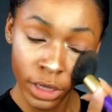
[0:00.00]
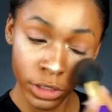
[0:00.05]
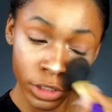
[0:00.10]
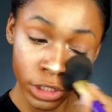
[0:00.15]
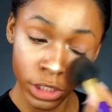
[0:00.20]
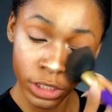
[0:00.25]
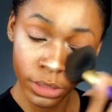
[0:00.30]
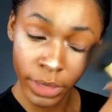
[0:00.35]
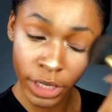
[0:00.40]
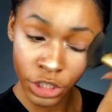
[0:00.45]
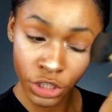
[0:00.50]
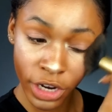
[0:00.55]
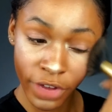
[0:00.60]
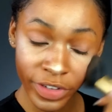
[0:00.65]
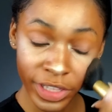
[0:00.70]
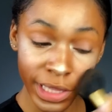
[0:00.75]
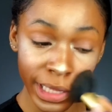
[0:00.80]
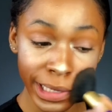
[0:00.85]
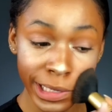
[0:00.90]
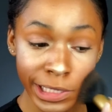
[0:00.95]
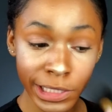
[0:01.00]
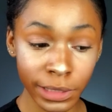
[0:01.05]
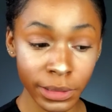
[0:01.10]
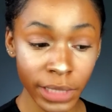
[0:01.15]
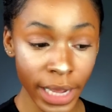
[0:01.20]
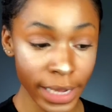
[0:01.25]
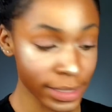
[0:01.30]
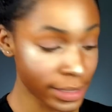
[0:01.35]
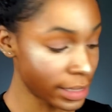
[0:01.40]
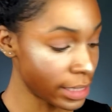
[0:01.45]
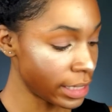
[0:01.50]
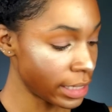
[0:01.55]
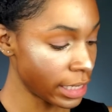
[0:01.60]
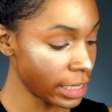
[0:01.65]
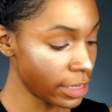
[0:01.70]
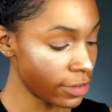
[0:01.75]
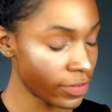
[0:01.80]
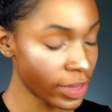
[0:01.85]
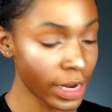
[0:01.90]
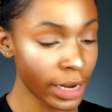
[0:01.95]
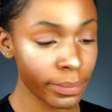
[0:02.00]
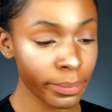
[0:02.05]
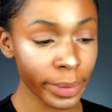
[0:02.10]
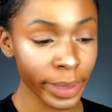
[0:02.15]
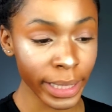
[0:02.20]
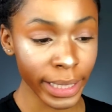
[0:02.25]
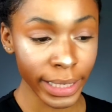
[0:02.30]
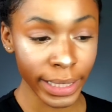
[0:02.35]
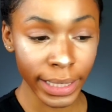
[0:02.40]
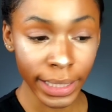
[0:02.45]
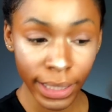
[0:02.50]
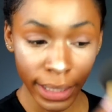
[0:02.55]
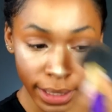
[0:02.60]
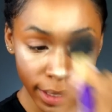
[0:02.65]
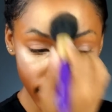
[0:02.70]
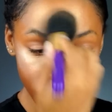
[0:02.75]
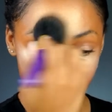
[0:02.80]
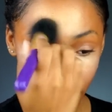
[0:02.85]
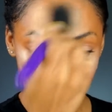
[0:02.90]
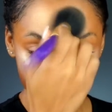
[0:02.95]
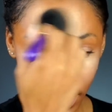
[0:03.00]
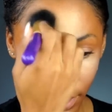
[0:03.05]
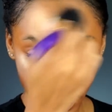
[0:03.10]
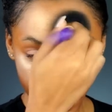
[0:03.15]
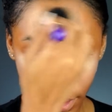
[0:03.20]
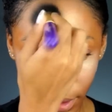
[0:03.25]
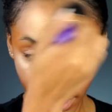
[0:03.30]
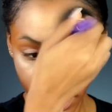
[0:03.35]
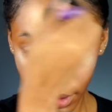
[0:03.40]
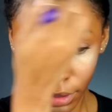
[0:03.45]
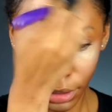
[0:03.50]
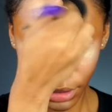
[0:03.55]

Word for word: Just to make sure everything is nice and even and blended, you